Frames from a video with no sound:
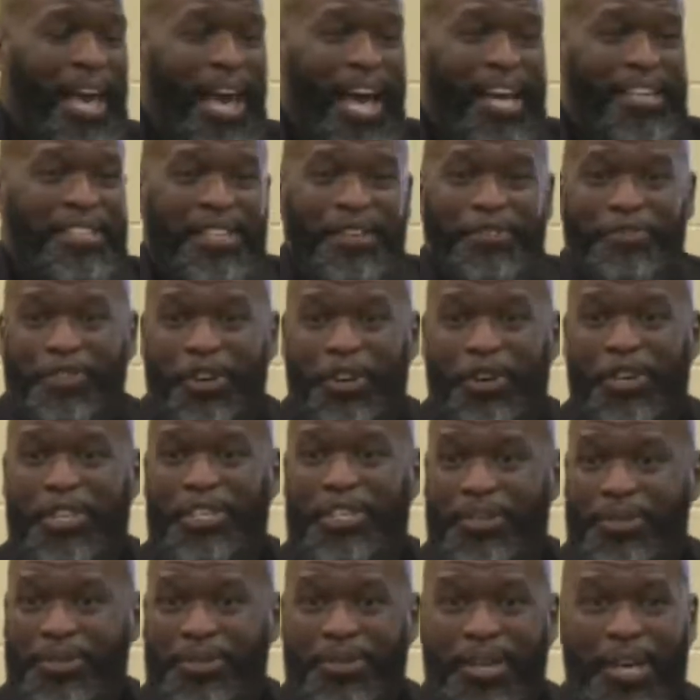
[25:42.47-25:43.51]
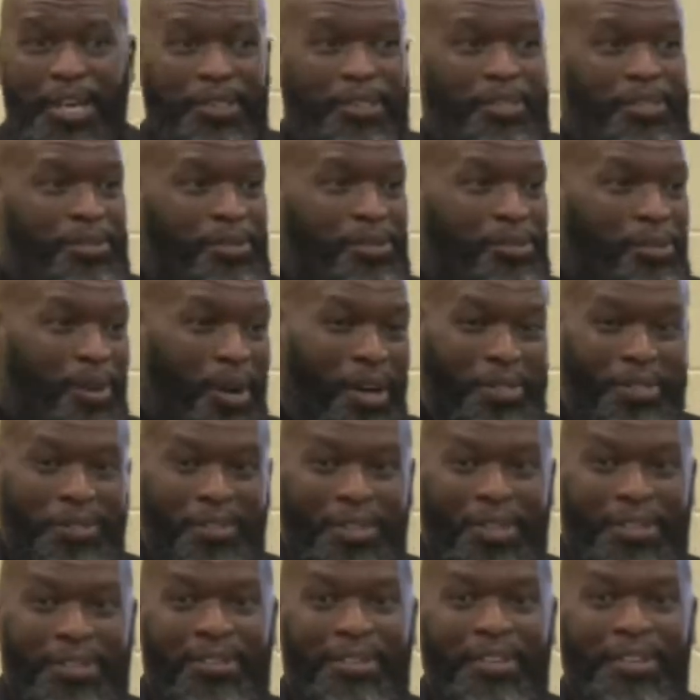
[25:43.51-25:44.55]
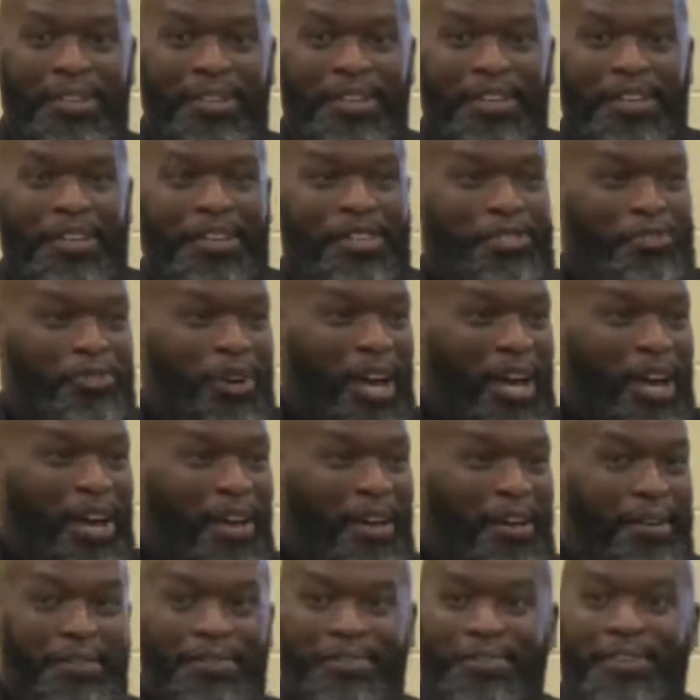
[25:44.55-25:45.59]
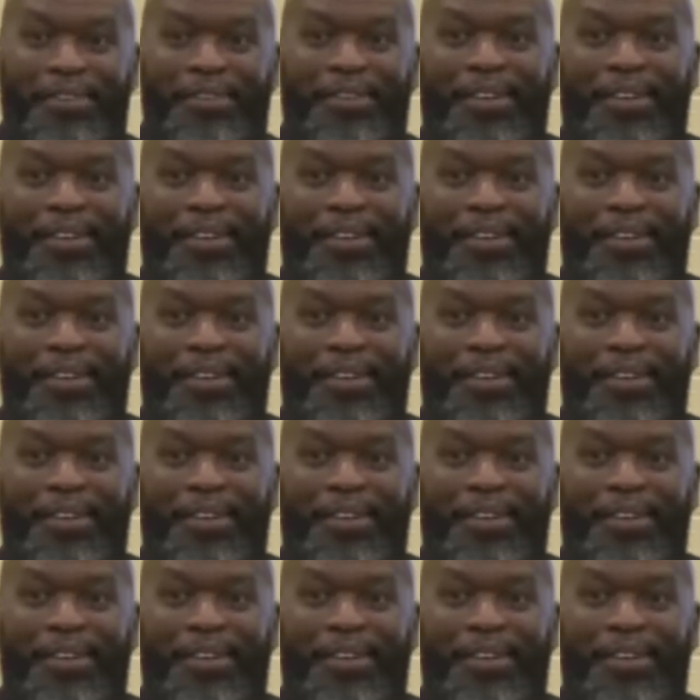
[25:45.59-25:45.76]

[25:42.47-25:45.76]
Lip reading: I did very little at the school other than drive.